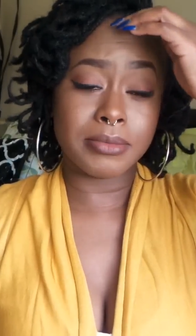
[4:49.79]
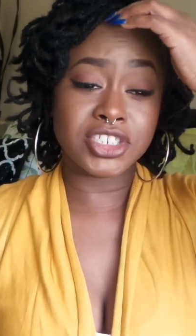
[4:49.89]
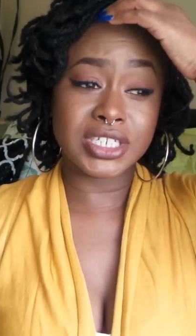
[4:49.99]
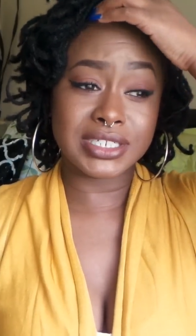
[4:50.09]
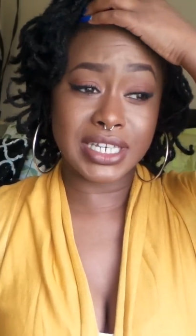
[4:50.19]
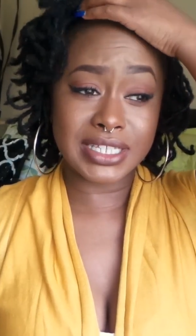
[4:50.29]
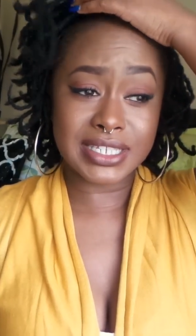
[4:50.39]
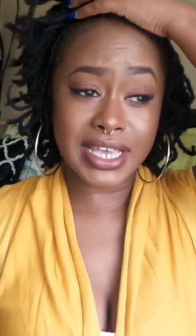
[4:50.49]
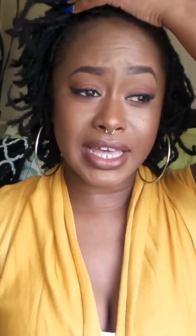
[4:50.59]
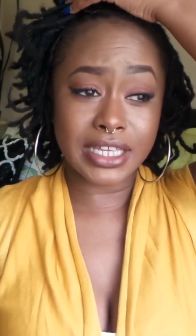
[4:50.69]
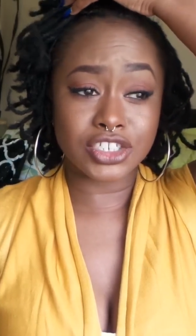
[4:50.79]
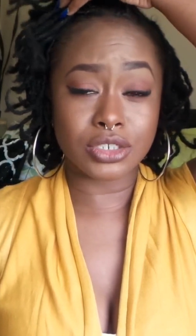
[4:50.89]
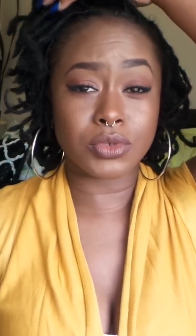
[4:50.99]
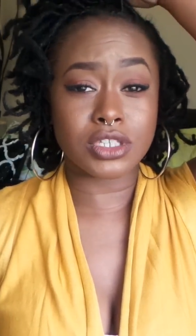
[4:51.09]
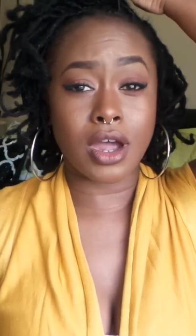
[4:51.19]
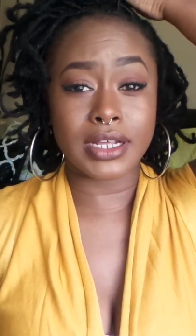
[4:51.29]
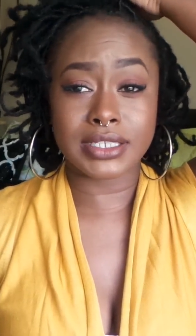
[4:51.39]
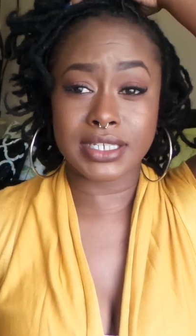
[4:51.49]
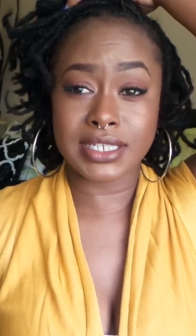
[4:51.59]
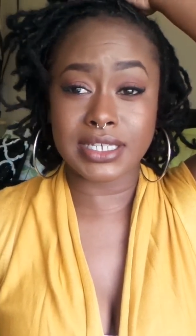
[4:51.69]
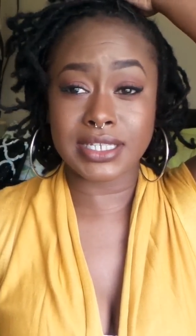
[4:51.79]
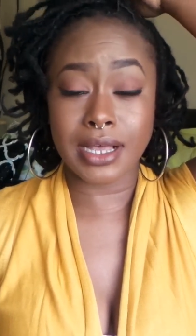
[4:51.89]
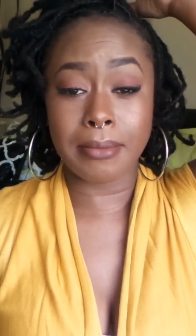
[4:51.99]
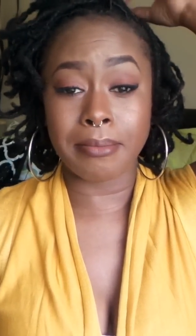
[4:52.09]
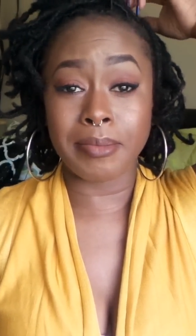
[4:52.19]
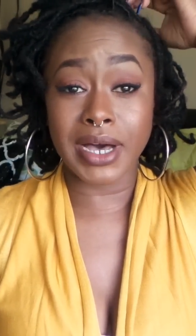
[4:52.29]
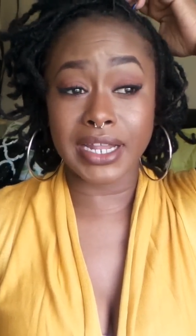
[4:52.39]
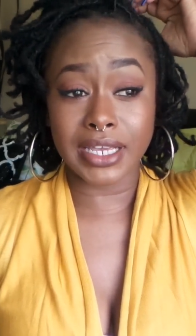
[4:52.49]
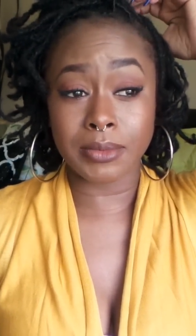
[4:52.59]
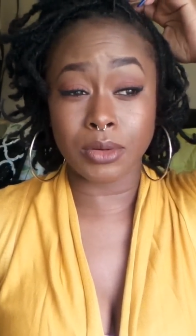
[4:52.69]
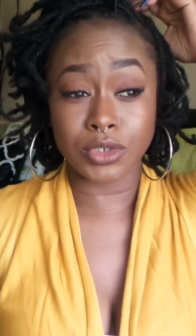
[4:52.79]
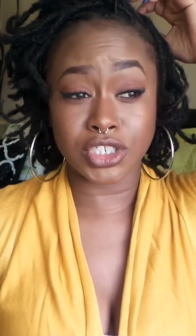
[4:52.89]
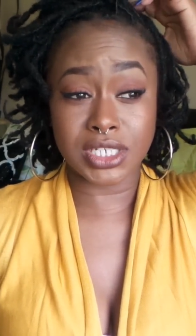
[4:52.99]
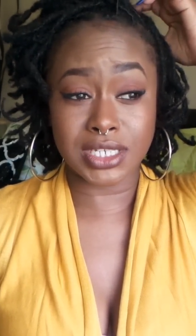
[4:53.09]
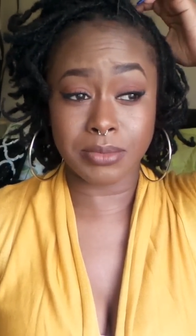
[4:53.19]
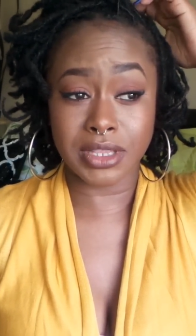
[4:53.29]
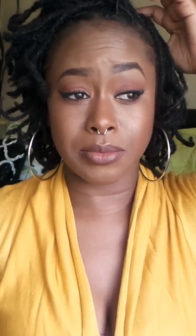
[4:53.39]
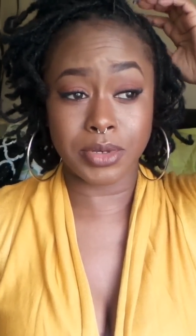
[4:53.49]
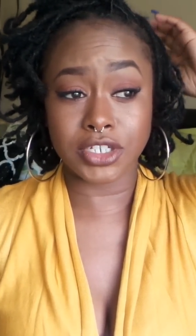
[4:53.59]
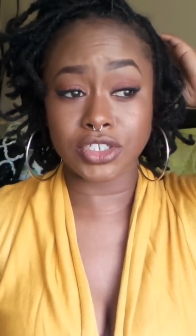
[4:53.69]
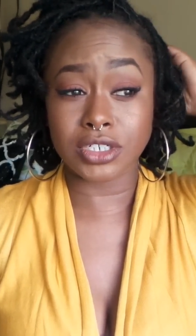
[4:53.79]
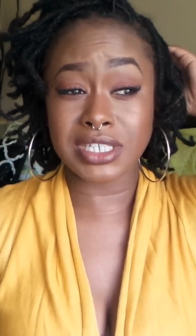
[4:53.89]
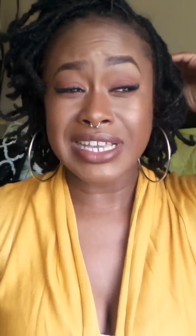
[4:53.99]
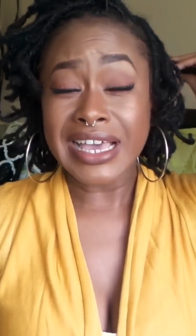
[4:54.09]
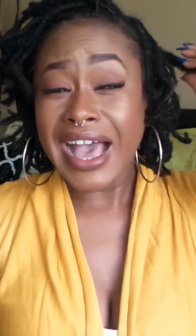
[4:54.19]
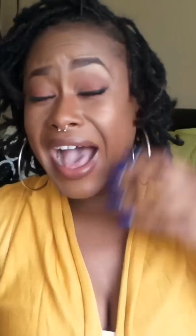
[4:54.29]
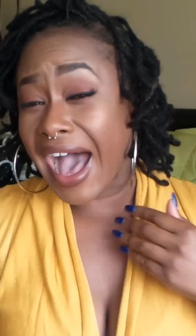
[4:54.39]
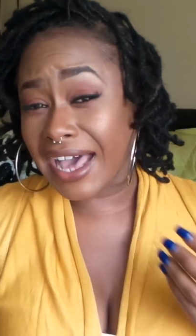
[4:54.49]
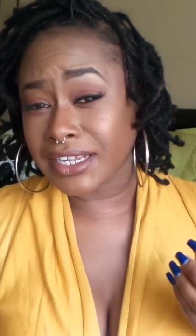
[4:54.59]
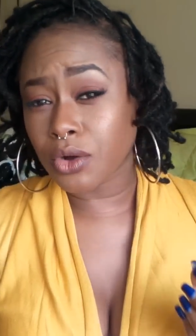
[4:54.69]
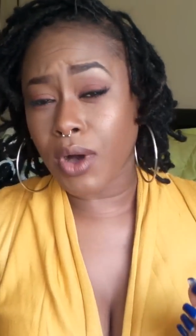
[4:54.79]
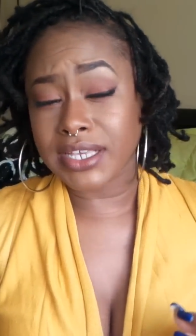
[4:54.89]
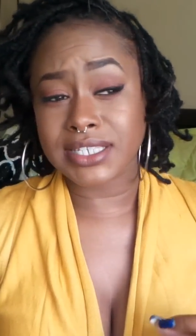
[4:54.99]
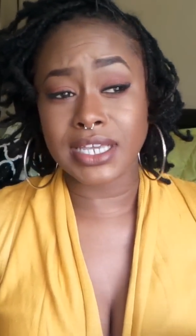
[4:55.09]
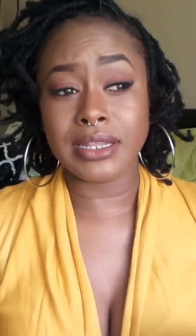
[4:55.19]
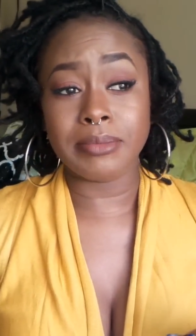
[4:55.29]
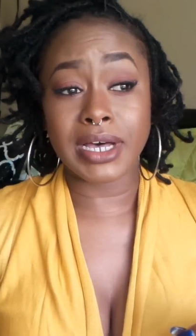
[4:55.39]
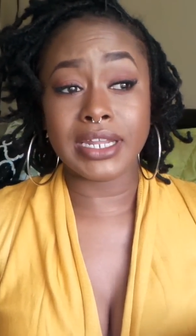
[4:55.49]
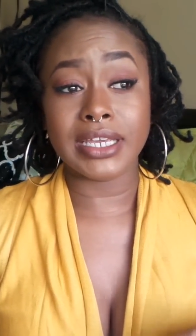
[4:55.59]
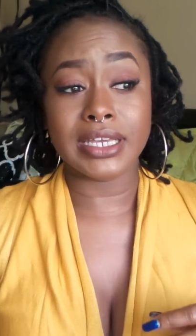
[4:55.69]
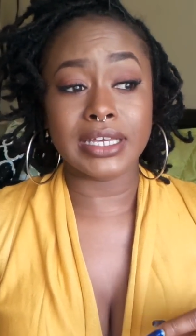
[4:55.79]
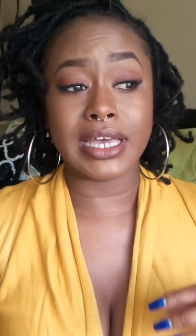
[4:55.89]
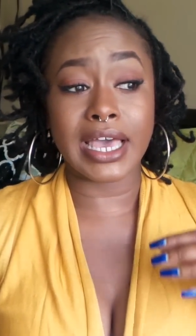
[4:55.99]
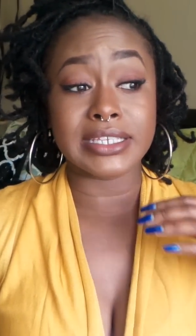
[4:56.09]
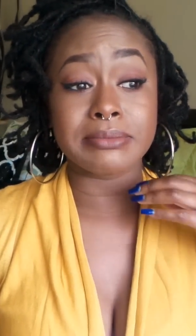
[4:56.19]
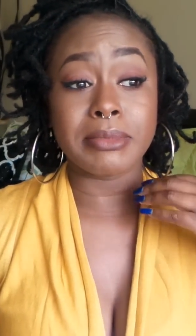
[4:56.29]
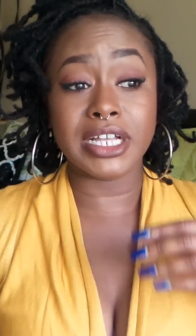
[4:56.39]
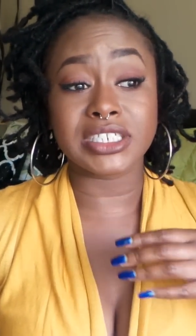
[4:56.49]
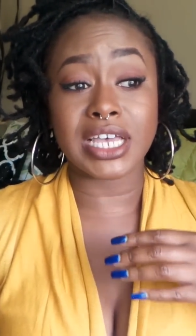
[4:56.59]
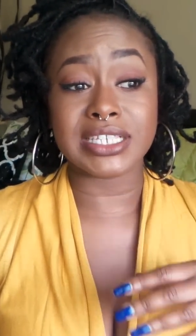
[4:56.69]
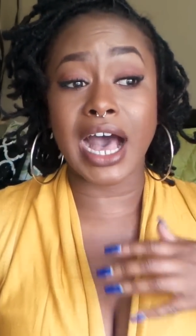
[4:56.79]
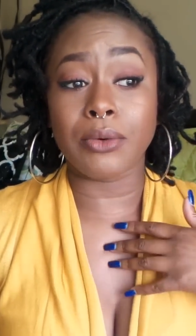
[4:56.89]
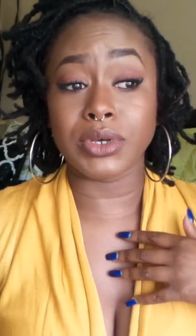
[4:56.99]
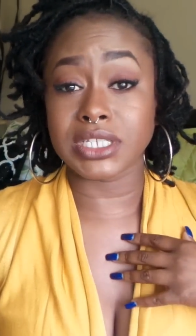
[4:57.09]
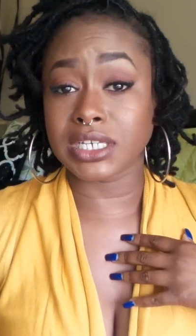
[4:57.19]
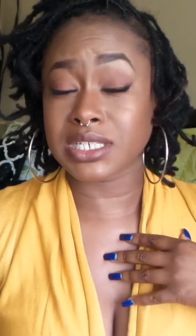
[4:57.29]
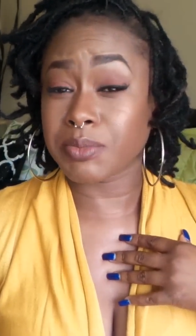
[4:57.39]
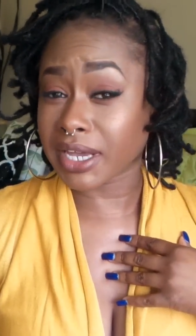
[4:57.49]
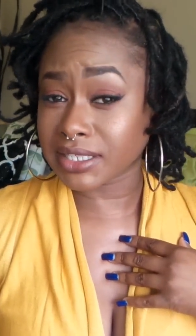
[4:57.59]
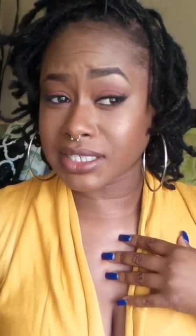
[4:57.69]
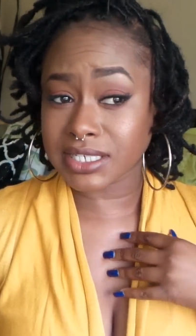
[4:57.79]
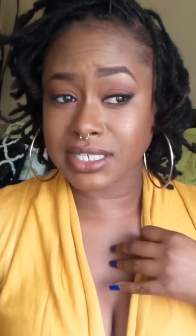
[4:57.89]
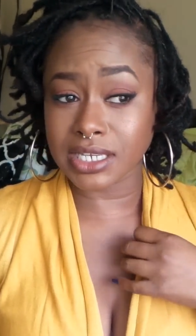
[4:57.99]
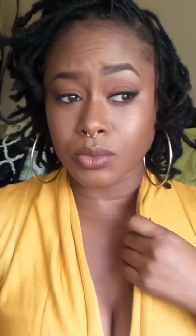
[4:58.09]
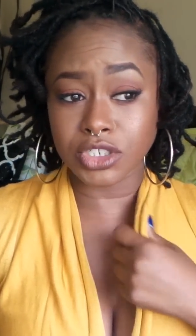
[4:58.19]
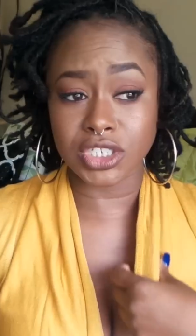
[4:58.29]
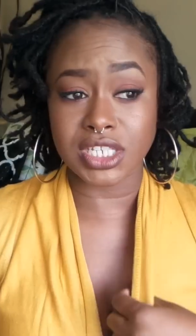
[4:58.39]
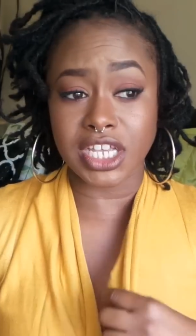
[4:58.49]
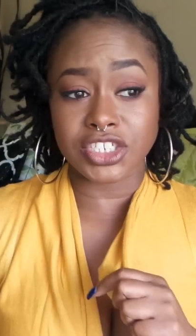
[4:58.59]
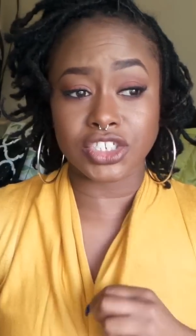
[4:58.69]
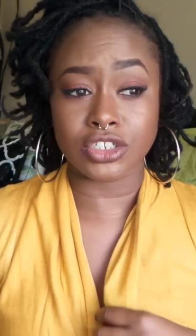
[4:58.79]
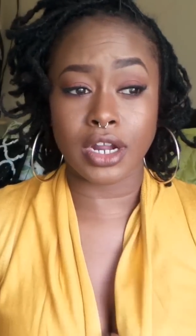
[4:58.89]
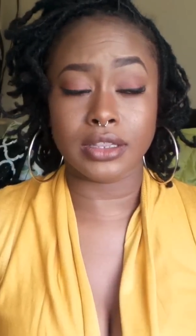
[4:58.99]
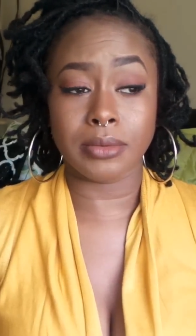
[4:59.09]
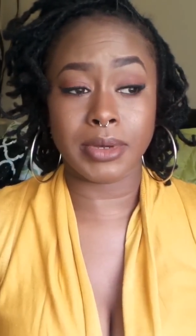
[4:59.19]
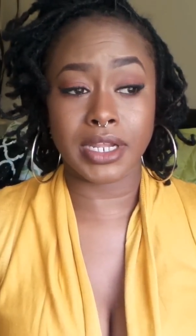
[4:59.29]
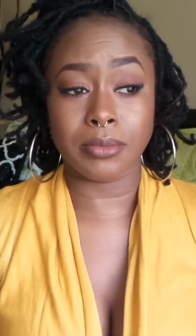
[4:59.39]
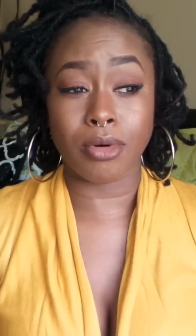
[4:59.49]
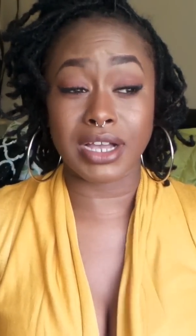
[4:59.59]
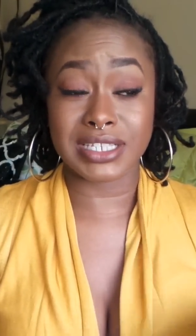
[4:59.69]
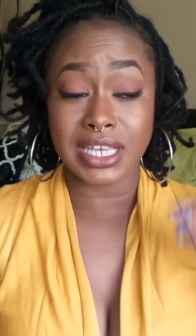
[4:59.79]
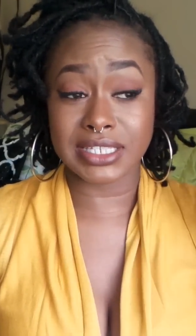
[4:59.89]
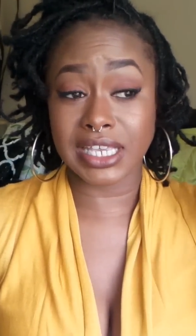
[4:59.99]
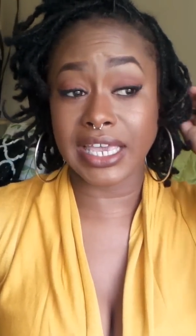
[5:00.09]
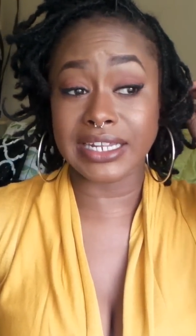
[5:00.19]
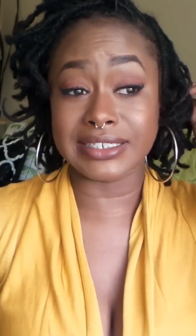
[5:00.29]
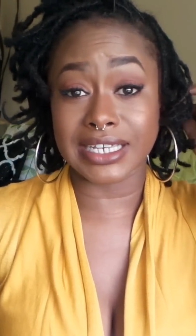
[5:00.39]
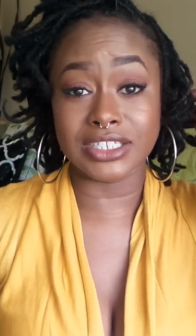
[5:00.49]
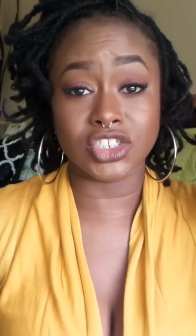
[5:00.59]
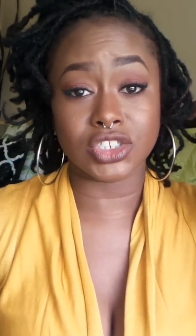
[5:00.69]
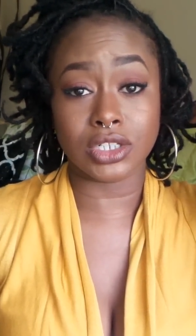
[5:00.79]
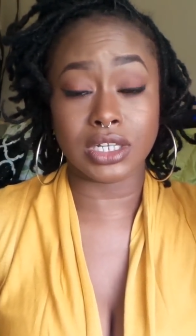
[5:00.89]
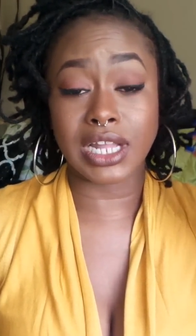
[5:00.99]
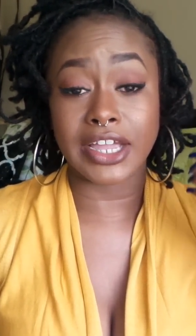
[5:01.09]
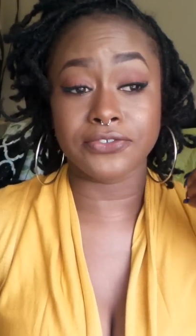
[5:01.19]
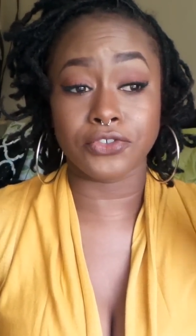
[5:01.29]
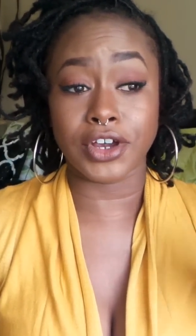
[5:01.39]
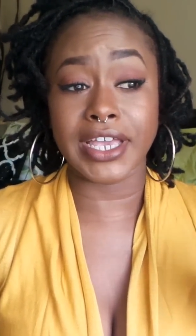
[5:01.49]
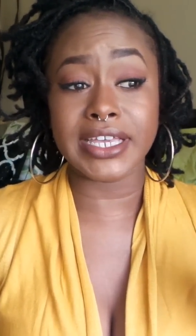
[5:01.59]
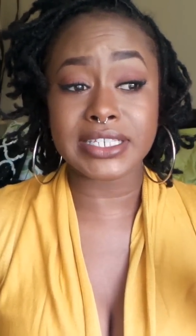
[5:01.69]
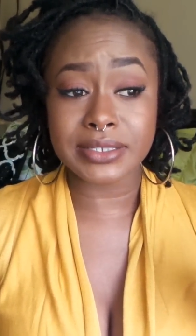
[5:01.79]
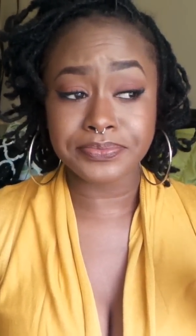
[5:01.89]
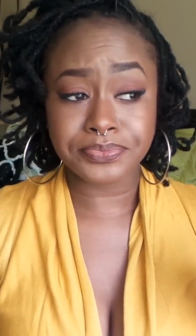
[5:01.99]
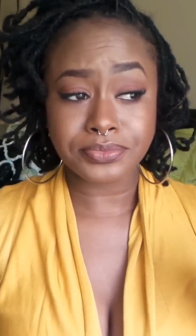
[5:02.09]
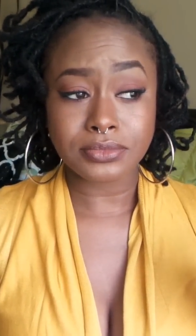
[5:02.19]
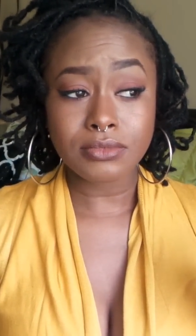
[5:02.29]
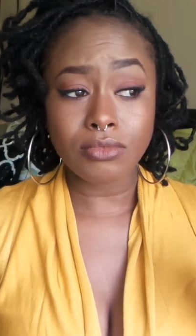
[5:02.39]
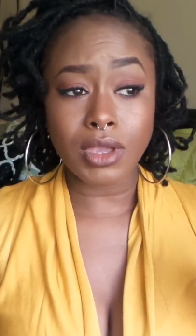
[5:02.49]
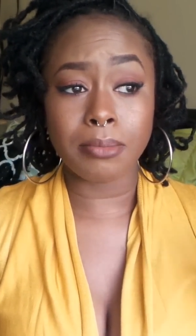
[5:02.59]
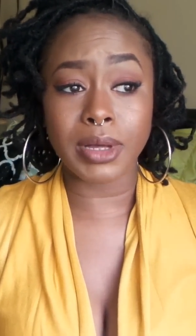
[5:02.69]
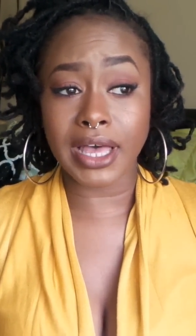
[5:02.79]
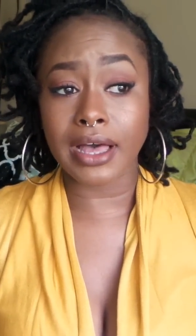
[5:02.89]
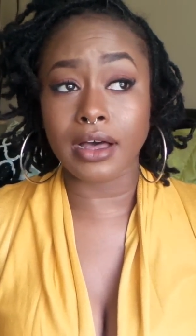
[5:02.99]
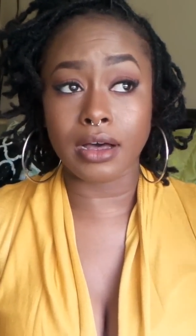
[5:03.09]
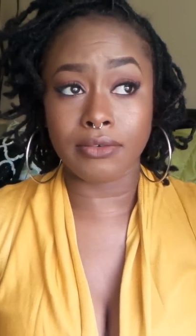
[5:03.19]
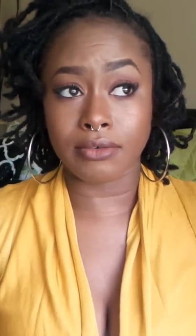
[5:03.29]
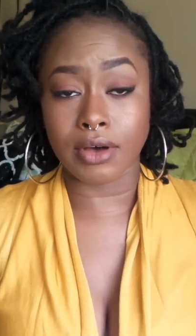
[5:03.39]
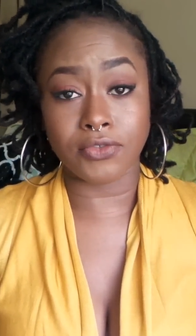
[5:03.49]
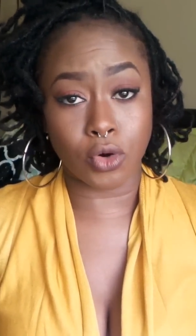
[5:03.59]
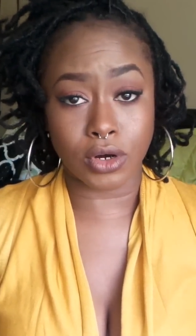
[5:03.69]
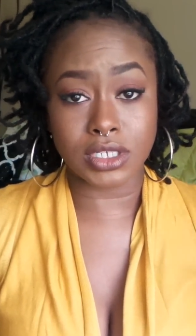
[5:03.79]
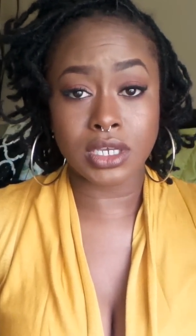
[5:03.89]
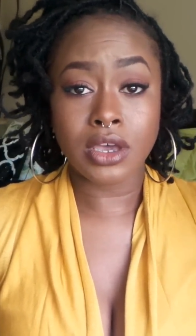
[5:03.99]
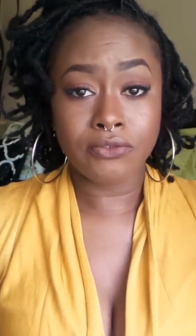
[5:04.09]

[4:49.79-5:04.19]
She did say that she was starting to see some budding, but when she sent me the pictures, I didn't quite see any budding as much as I was expecting to see when she said she started the budding process. It did just look like frizz, but of course,